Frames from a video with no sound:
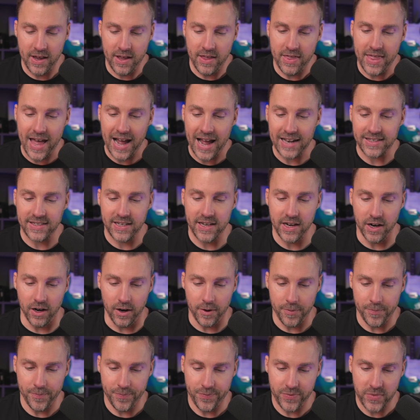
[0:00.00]
That's here.
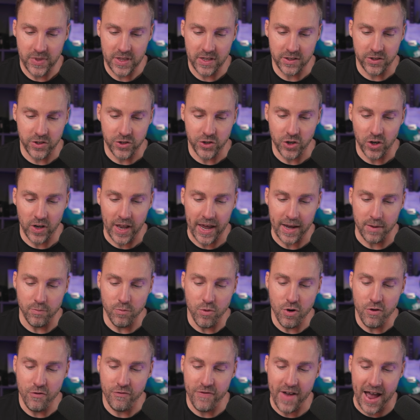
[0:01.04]
This is your like
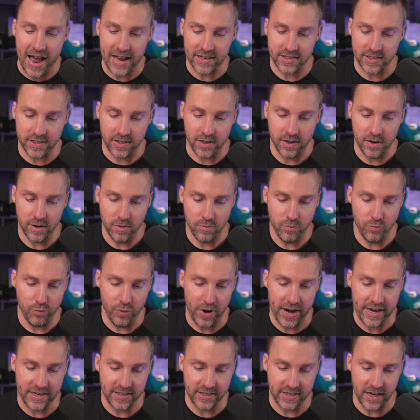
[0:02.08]
move fast,
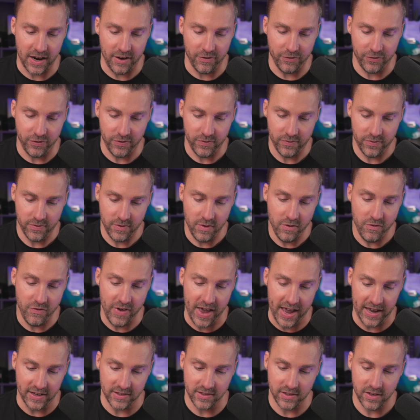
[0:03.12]
break stuff
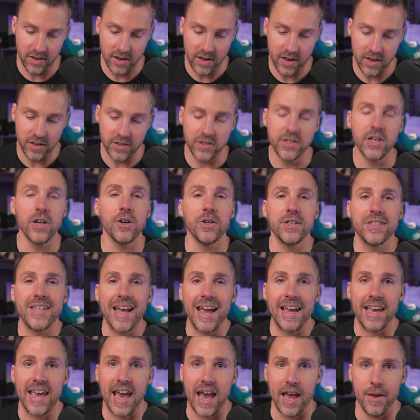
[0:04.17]
phase, 0 to
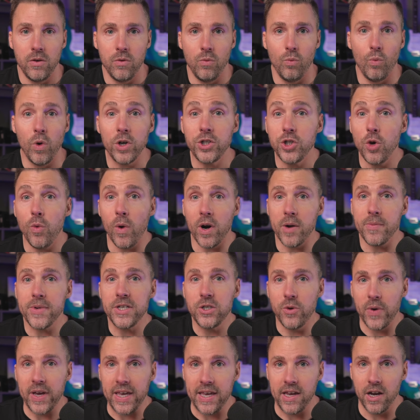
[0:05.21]
10K. What you want to be
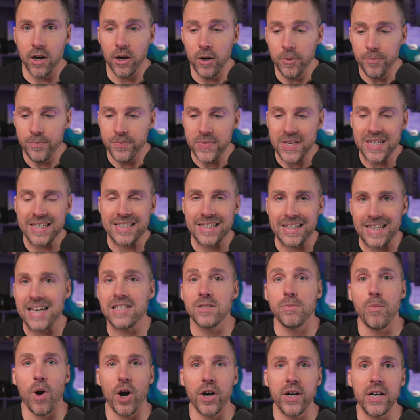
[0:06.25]
doing here is
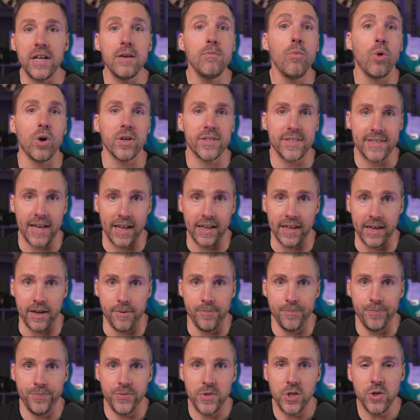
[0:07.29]
less marketing, more selling.
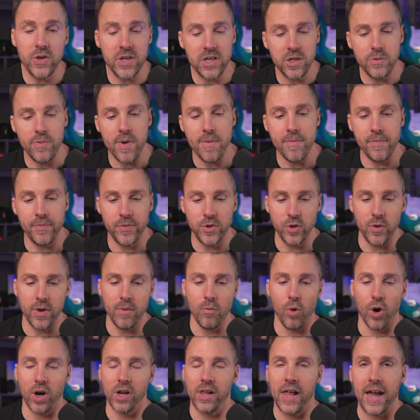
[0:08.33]
You need to be doing
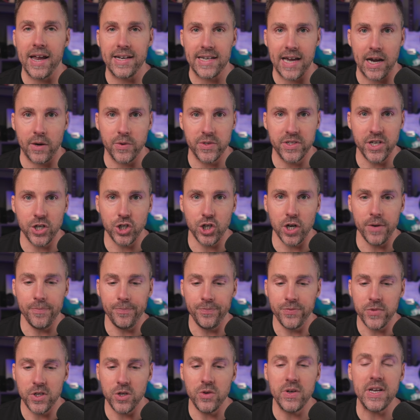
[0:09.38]
more client acquisition.
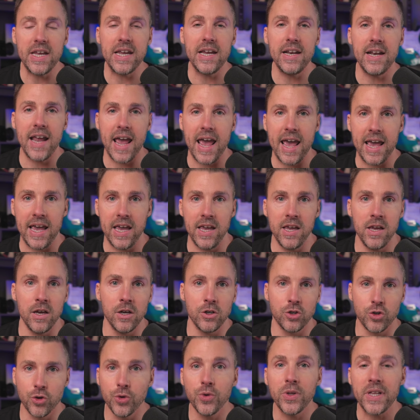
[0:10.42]
You need a
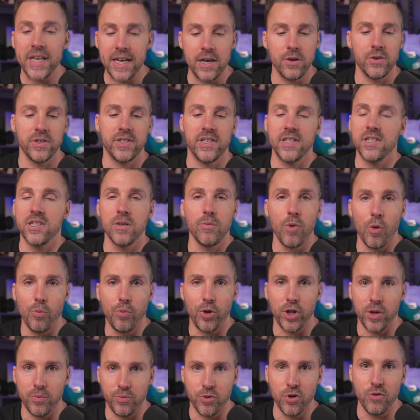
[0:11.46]
truly irresistible
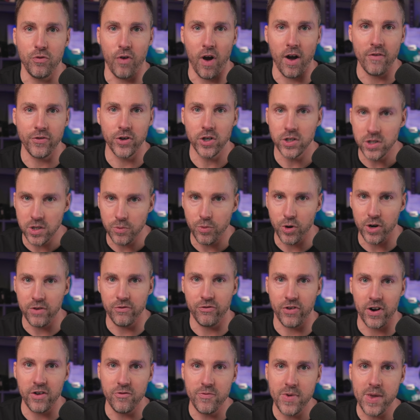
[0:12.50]
bulletproof offer to put in
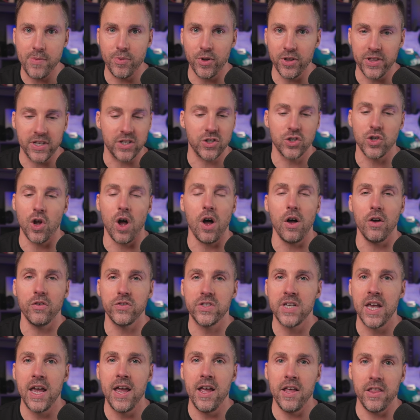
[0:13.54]
front of people that
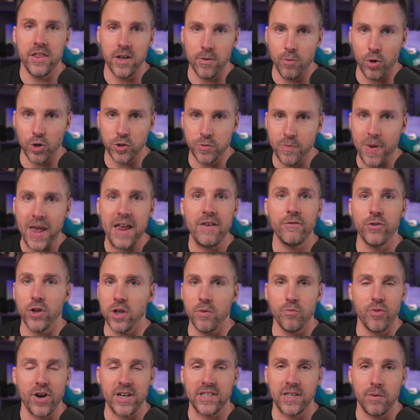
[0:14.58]
solves their most painful
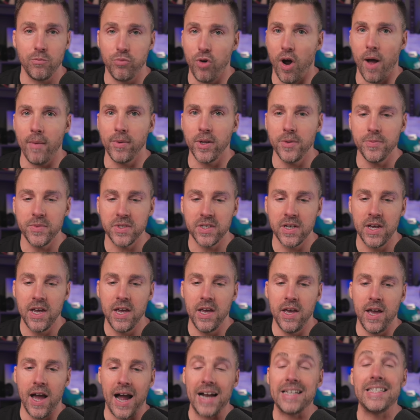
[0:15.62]
and pressing problems.
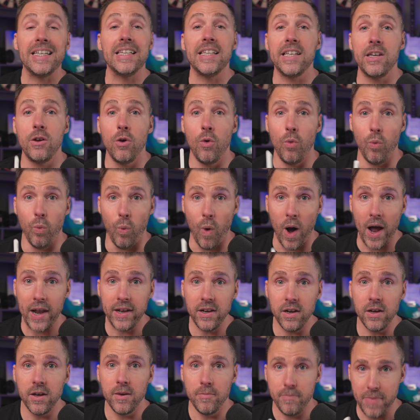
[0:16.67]
Ideally,
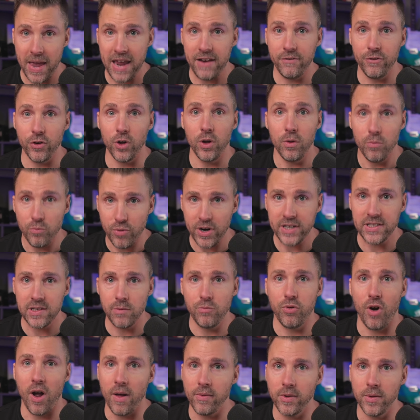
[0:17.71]
one painful, pressing
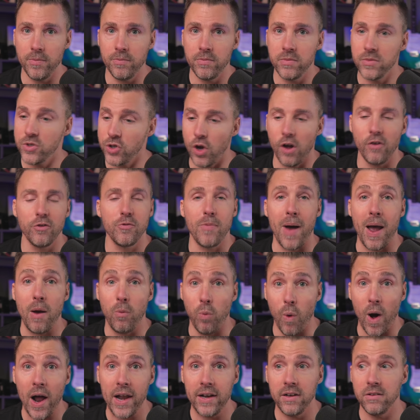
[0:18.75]
problem solved by
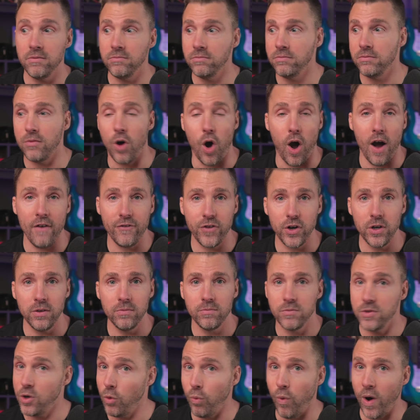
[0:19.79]
one offer
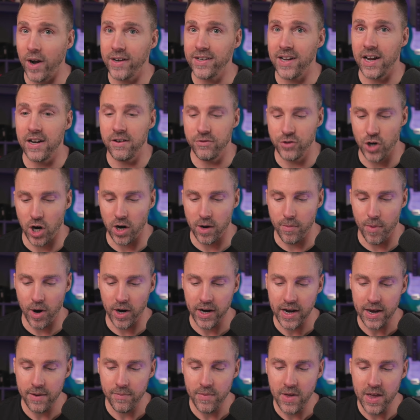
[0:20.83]
to one kind of target
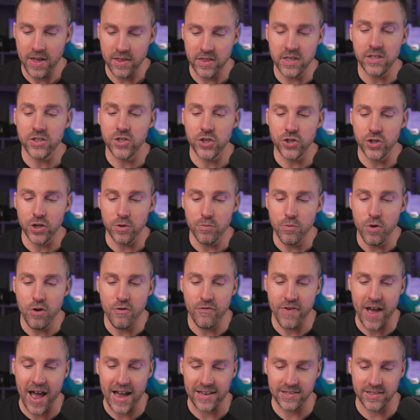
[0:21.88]
market. This is your move
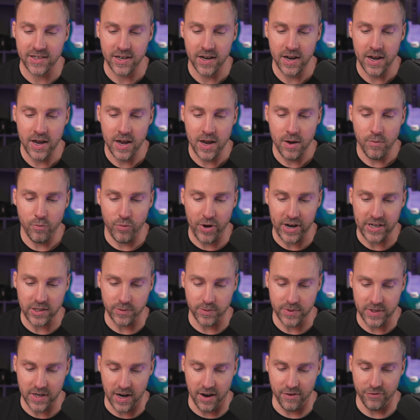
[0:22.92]
fast, break
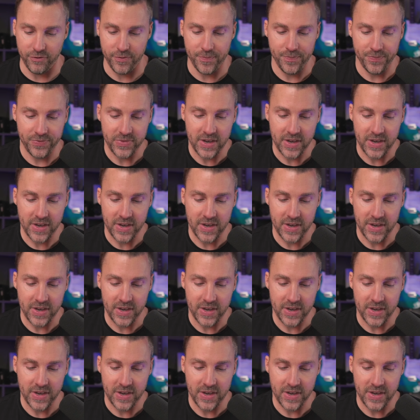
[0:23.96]
stuff.